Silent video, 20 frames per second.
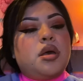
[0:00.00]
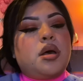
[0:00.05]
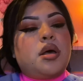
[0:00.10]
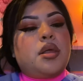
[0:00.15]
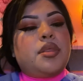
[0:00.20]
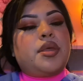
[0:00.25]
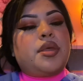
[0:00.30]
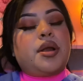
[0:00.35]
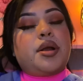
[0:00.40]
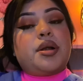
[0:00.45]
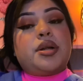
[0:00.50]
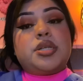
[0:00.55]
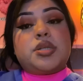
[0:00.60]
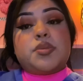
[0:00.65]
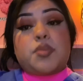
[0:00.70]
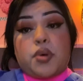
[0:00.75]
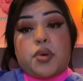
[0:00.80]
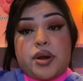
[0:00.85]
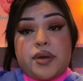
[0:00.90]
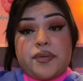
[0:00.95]
There is
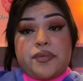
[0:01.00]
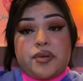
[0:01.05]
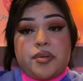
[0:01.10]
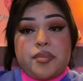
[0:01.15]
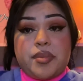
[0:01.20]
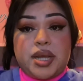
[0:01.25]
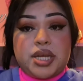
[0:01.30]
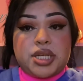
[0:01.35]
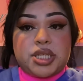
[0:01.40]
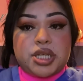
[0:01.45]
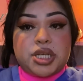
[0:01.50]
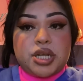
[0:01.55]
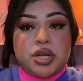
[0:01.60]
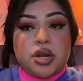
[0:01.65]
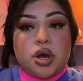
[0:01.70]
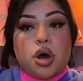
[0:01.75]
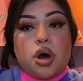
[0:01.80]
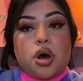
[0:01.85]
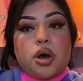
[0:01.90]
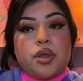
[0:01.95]
more information
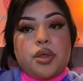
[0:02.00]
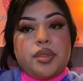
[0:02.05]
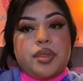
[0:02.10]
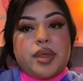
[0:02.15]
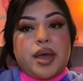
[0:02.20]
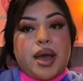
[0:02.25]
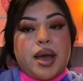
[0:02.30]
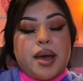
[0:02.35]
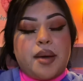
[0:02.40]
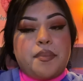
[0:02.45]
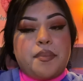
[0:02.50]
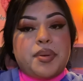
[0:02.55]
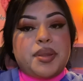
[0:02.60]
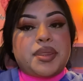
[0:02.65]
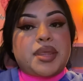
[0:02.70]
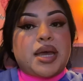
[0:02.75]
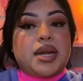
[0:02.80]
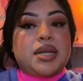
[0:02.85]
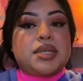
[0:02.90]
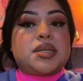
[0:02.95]
on that, but
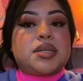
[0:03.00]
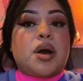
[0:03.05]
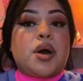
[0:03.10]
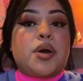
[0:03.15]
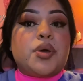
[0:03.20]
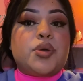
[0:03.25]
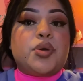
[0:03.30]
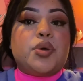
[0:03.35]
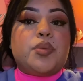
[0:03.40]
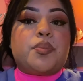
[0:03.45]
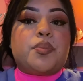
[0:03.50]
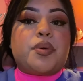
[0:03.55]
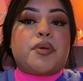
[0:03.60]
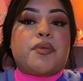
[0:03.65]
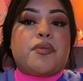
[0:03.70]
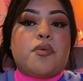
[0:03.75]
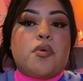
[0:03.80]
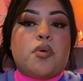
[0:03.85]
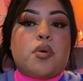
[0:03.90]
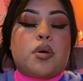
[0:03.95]
that is how you
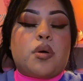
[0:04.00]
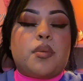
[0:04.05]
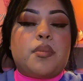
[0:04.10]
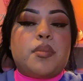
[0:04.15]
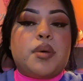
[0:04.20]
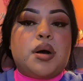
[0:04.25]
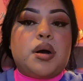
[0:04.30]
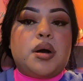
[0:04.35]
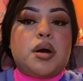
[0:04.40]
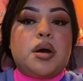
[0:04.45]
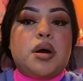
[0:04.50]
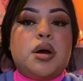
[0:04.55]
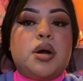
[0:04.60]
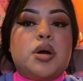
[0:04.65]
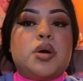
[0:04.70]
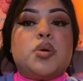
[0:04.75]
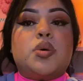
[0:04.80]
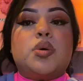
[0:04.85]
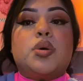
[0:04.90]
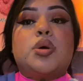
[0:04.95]
perform a
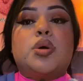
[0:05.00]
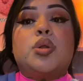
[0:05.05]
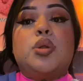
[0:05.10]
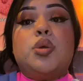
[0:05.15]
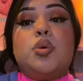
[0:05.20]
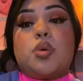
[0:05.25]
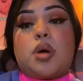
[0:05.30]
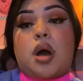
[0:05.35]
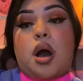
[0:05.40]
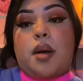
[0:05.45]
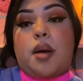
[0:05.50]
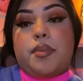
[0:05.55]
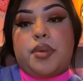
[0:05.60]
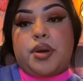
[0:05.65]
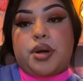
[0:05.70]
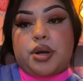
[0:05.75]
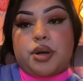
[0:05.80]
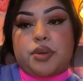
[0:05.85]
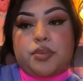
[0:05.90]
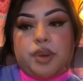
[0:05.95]

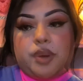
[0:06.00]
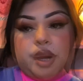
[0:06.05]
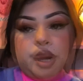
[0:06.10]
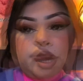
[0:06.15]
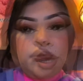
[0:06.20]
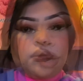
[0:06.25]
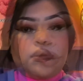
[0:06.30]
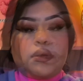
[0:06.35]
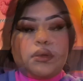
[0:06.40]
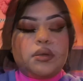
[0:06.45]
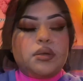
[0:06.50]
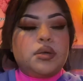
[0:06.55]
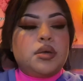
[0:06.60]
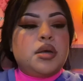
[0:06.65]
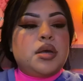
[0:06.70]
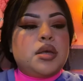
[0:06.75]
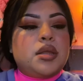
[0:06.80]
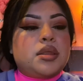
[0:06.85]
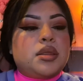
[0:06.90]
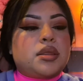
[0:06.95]
glucometer reading.
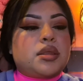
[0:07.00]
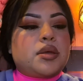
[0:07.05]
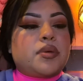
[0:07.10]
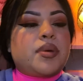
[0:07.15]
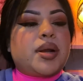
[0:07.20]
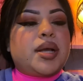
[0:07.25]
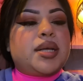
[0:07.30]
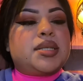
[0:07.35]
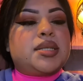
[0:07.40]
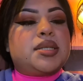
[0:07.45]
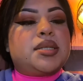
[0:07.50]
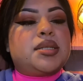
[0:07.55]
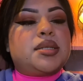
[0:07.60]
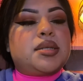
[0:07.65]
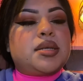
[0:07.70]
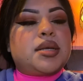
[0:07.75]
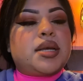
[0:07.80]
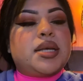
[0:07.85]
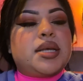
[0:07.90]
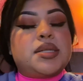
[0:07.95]
The
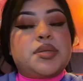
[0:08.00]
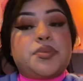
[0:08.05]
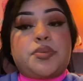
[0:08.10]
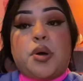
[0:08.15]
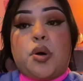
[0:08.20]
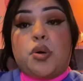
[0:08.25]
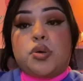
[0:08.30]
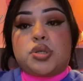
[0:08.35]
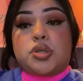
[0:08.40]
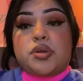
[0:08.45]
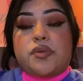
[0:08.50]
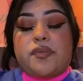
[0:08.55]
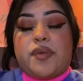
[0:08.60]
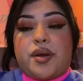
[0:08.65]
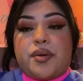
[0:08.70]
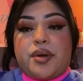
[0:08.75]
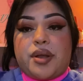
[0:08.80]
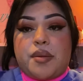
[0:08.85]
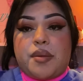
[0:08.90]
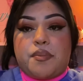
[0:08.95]
rest is also
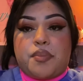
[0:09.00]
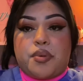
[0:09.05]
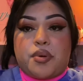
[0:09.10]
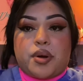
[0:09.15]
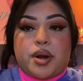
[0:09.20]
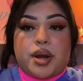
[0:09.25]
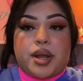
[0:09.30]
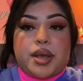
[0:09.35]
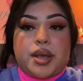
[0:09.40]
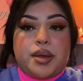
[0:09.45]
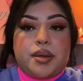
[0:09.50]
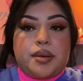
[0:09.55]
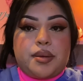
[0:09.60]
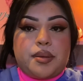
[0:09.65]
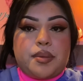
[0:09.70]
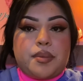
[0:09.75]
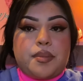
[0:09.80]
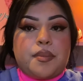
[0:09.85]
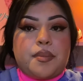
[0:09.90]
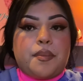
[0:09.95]
very important,
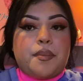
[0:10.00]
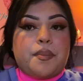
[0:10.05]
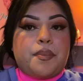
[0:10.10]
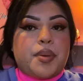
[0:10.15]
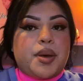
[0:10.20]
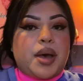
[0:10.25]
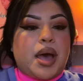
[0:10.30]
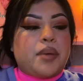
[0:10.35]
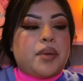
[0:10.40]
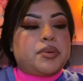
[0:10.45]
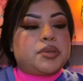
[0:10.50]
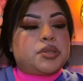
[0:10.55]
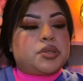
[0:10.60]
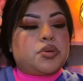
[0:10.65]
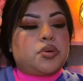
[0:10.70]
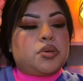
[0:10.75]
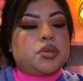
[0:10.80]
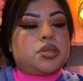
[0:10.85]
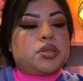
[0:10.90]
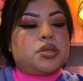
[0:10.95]
but I was
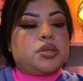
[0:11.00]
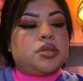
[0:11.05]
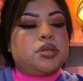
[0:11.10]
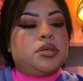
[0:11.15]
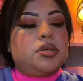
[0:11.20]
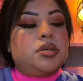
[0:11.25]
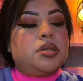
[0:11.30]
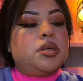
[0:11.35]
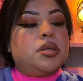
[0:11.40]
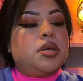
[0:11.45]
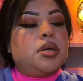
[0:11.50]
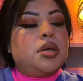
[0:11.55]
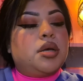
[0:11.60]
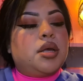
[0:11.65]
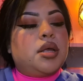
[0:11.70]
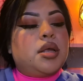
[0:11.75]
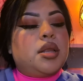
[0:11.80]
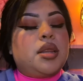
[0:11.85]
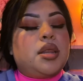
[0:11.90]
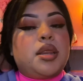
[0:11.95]
told to
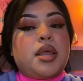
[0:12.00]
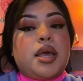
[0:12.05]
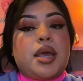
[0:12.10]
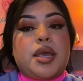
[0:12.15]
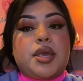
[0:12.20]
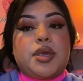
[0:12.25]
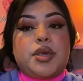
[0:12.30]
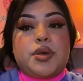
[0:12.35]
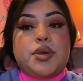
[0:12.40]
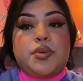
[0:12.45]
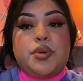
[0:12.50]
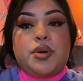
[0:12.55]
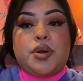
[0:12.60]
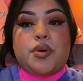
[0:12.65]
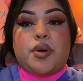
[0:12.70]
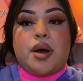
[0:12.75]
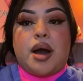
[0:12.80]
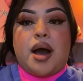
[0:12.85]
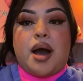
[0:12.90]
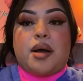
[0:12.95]
let you
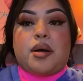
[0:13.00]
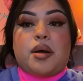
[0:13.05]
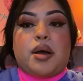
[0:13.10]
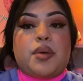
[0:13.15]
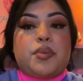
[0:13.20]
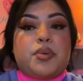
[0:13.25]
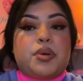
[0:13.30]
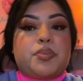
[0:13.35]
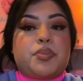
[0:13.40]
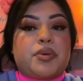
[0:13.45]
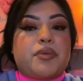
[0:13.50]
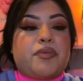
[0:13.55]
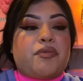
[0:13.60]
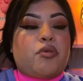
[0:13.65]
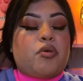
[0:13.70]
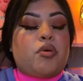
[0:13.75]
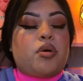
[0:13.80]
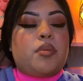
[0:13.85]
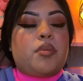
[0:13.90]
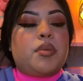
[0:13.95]
know how I would
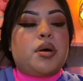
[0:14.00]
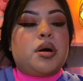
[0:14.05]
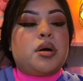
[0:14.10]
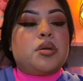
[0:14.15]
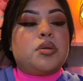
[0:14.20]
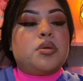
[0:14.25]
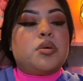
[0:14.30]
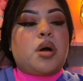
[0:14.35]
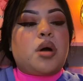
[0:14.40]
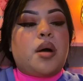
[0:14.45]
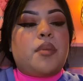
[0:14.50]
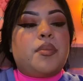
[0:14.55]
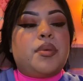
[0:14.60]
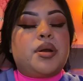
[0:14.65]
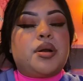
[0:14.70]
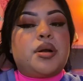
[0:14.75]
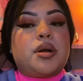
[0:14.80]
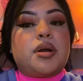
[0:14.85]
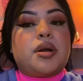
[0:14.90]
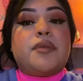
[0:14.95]
perform a
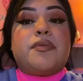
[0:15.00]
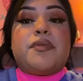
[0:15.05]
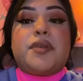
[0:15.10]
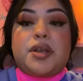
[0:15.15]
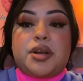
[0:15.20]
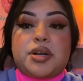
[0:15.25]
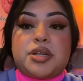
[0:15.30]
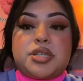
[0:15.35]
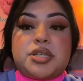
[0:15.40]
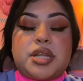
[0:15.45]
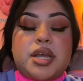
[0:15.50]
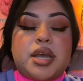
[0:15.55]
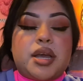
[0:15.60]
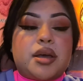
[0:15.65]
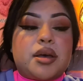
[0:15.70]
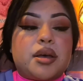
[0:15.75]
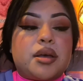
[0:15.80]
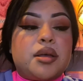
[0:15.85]
glucometer, a finger stick.